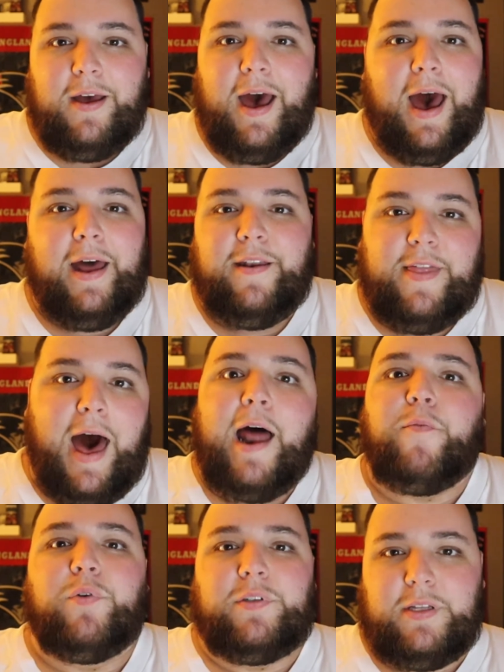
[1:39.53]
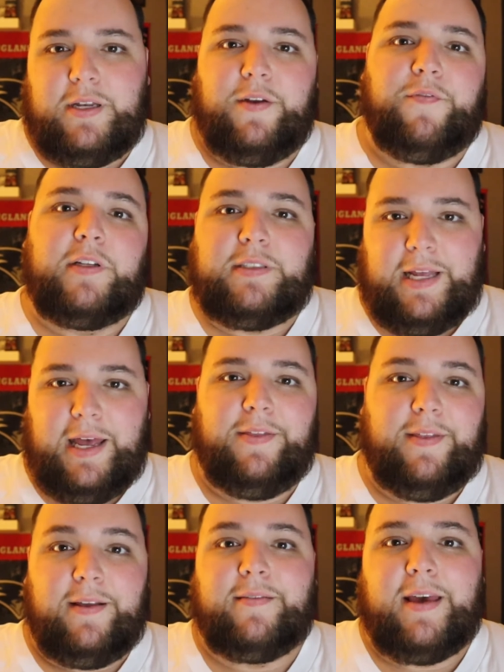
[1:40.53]
And that was the difference
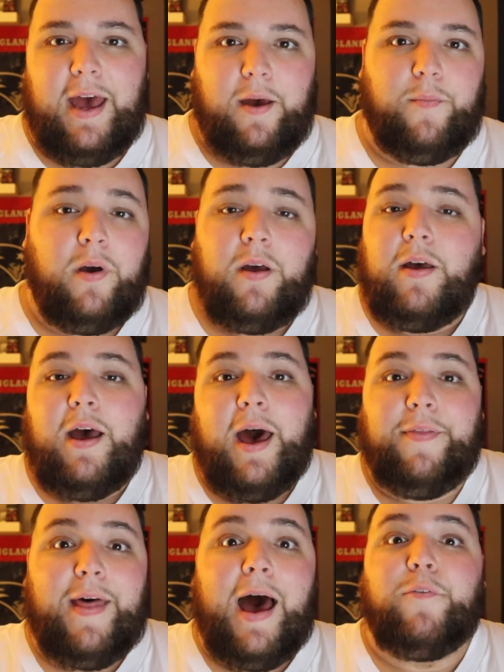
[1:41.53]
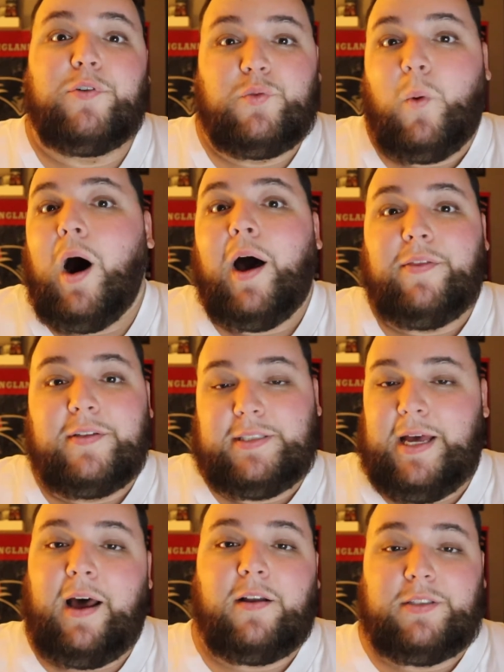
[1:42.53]
in this game. And that was why the
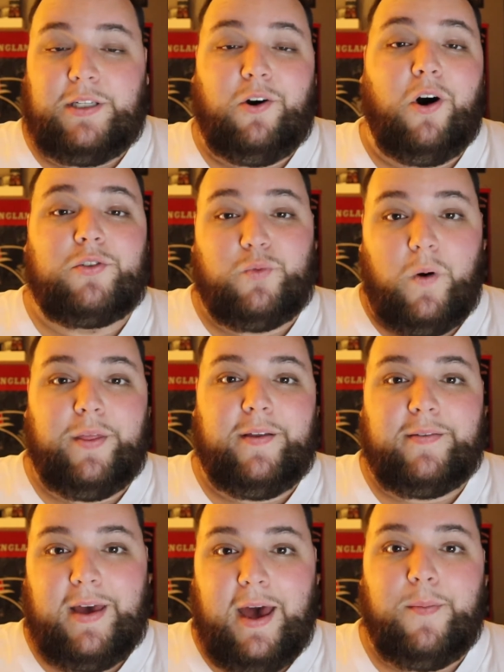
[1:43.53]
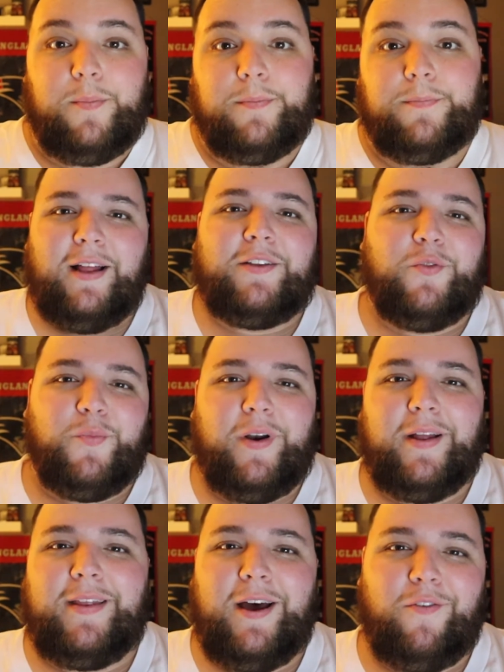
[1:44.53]
Seattle Seahawks won this game. Let's
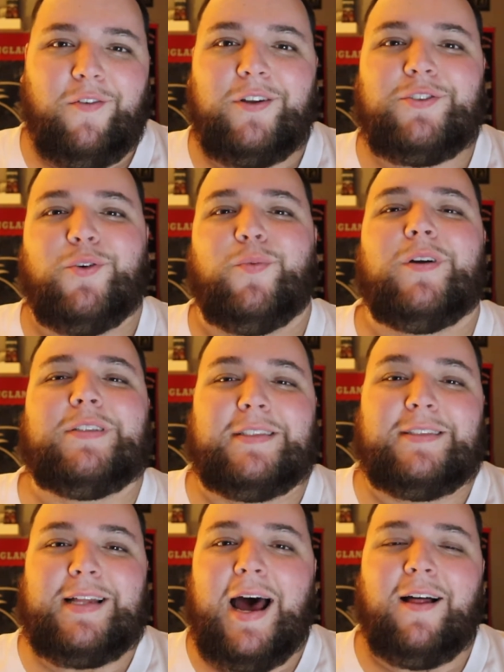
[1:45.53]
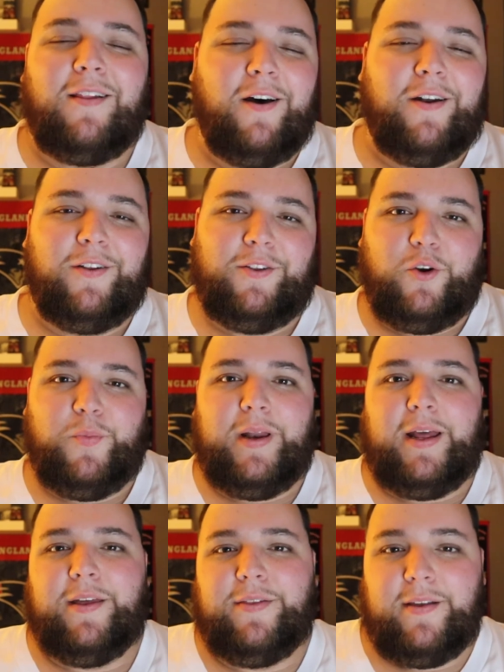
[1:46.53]
break down Russell Wilson's stat line a little
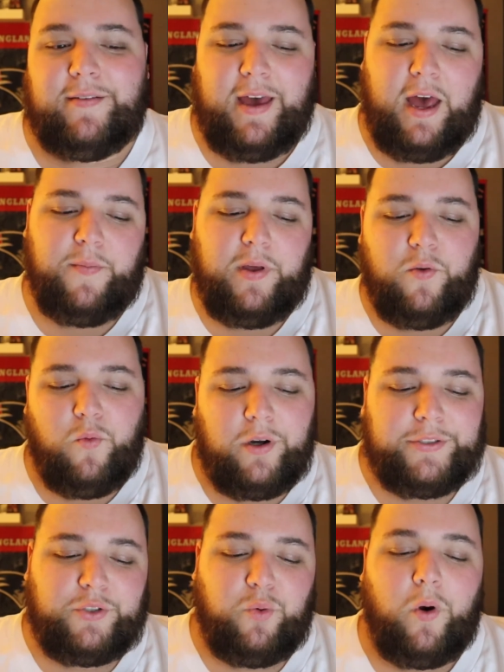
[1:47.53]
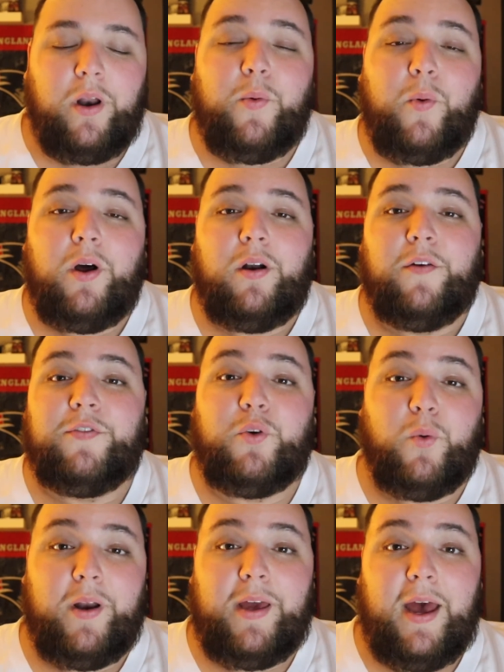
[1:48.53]
bit in this game. He was 21 of
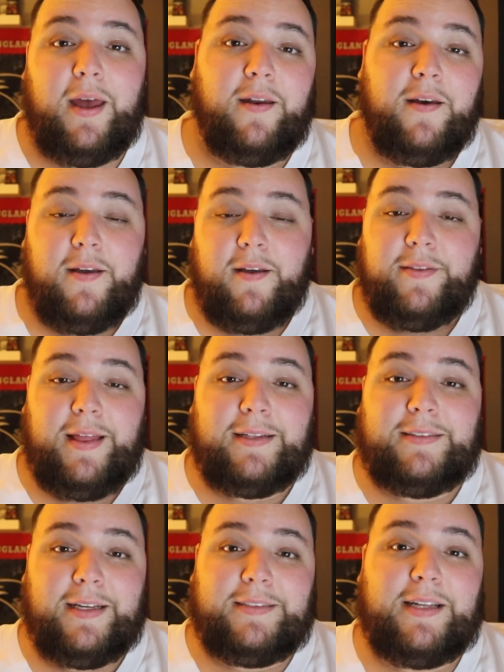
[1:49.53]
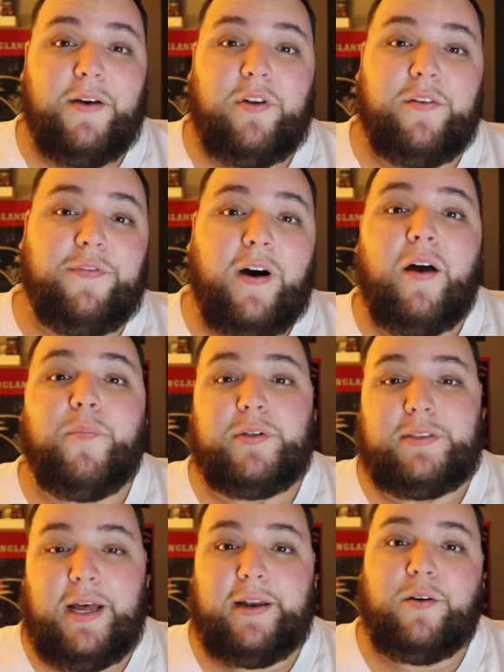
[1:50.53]
28. That's a
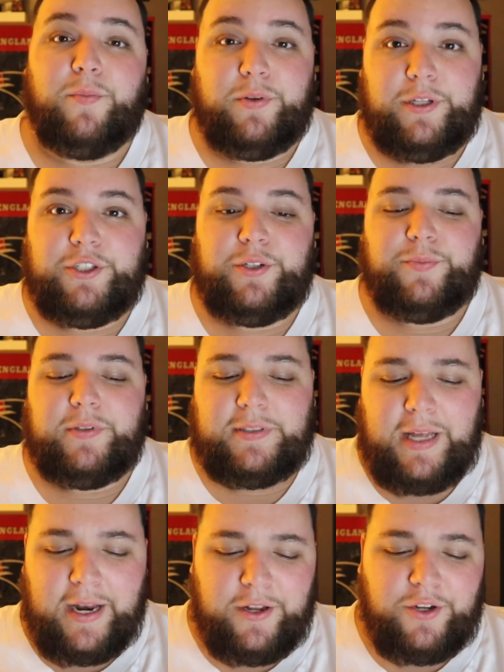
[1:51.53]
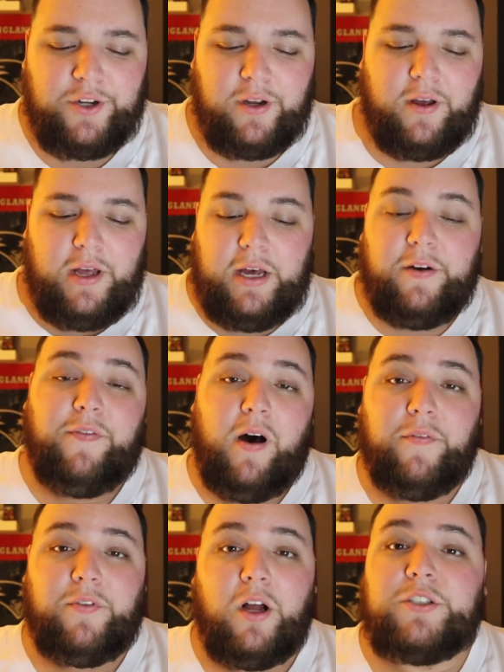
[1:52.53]
75% completion percentage.
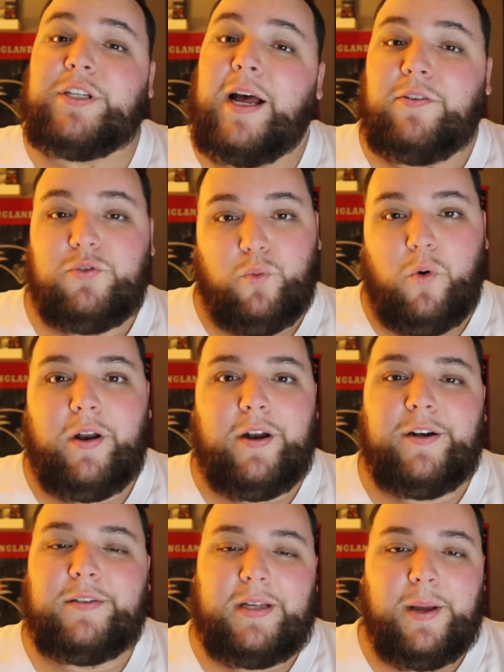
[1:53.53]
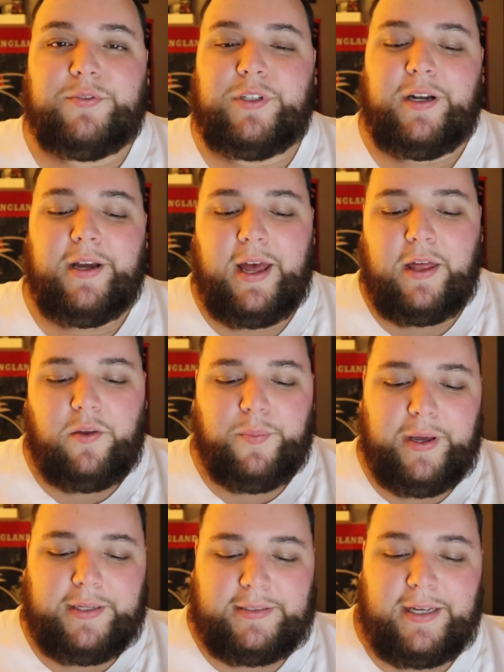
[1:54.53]
5 touchdowns, 1 interception. Again, the
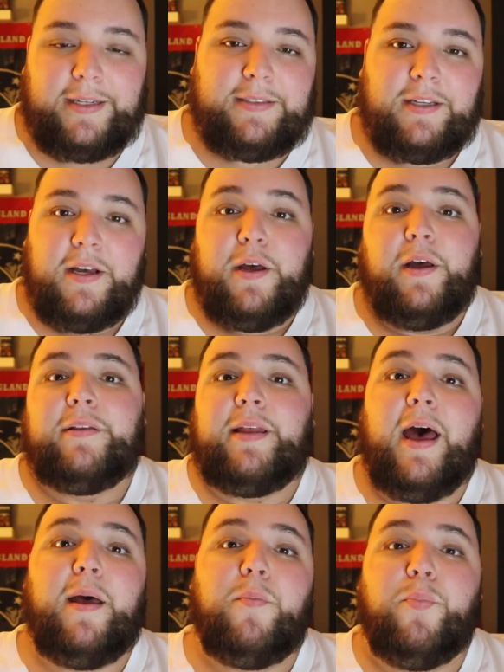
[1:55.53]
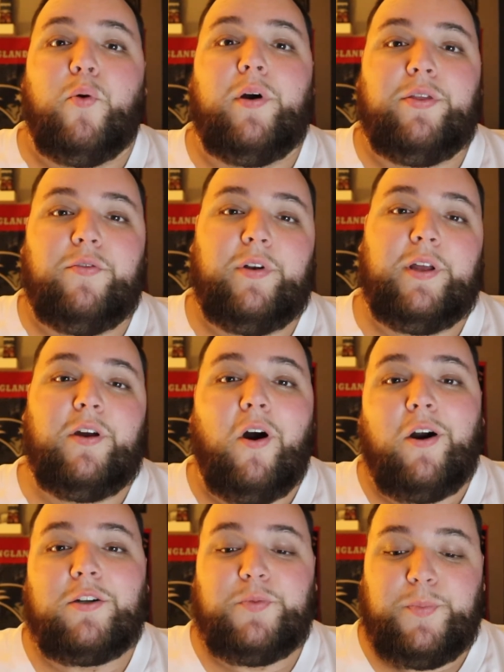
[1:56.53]
pick 6. 10.3
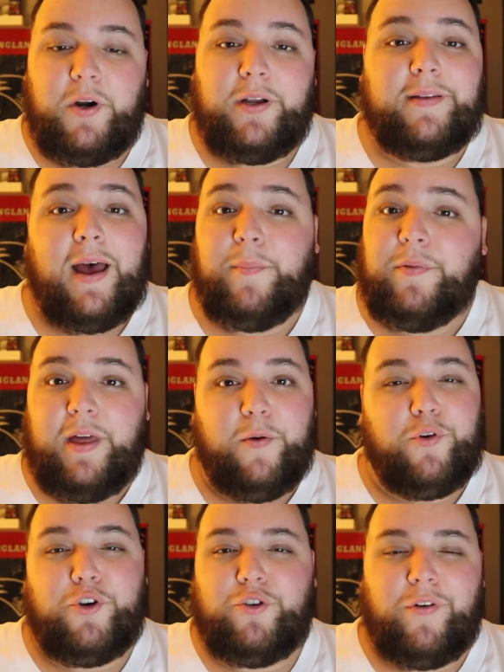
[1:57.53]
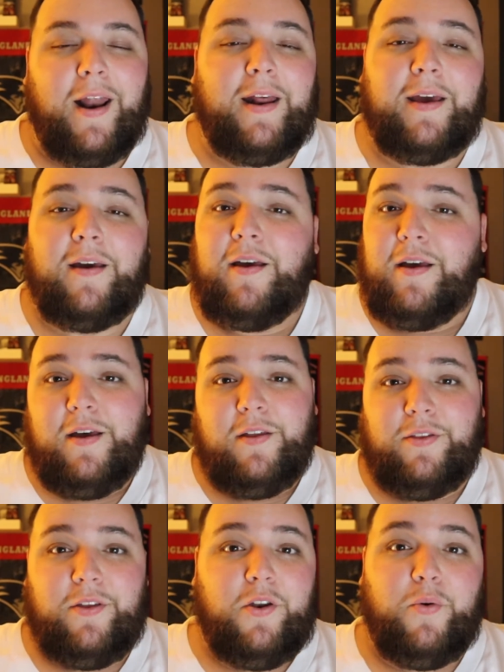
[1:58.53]
yards per attempt. They were shredding
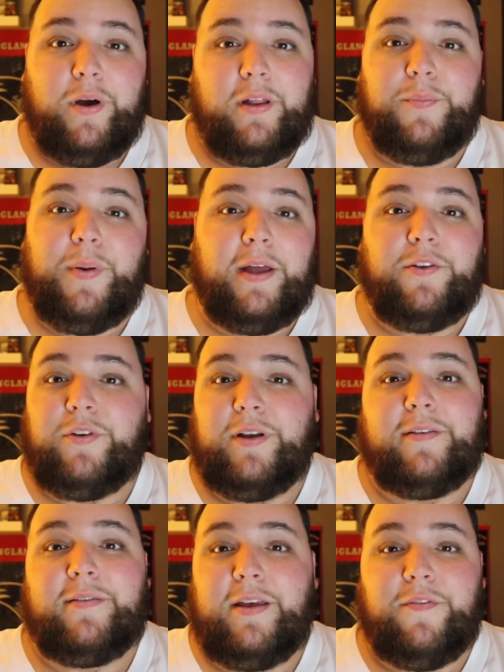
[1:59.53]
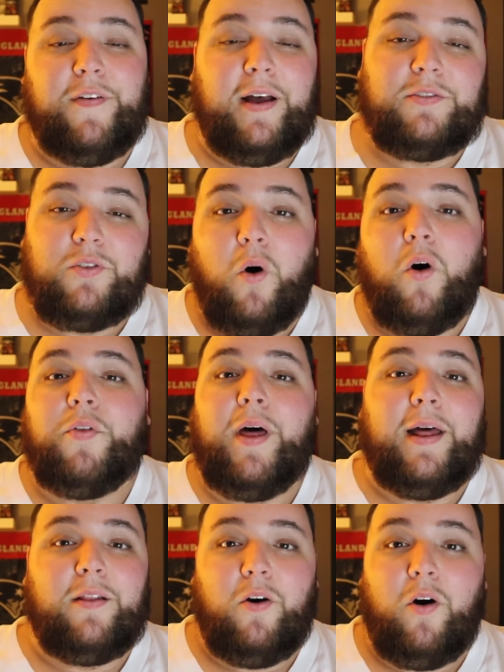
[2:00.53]
the New England Patriots defense all
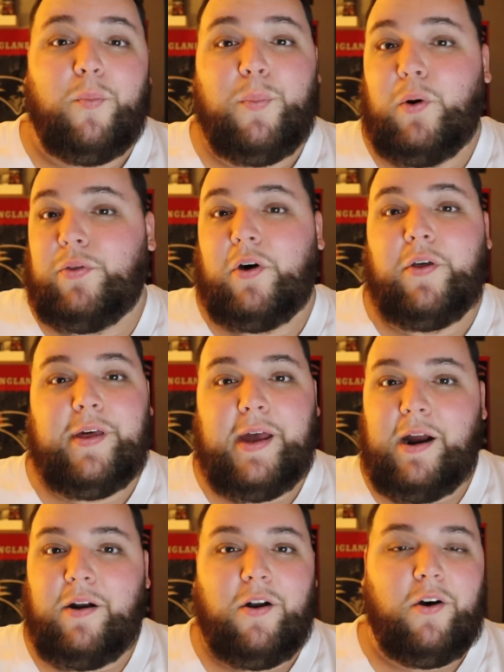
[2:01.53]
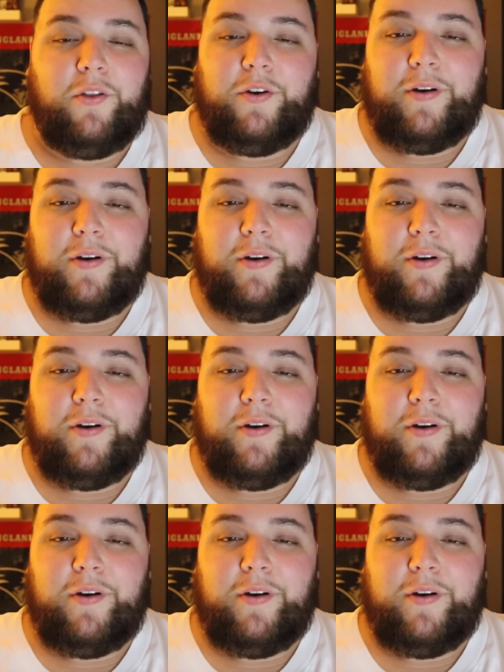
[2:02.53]
night long, both on the air and on the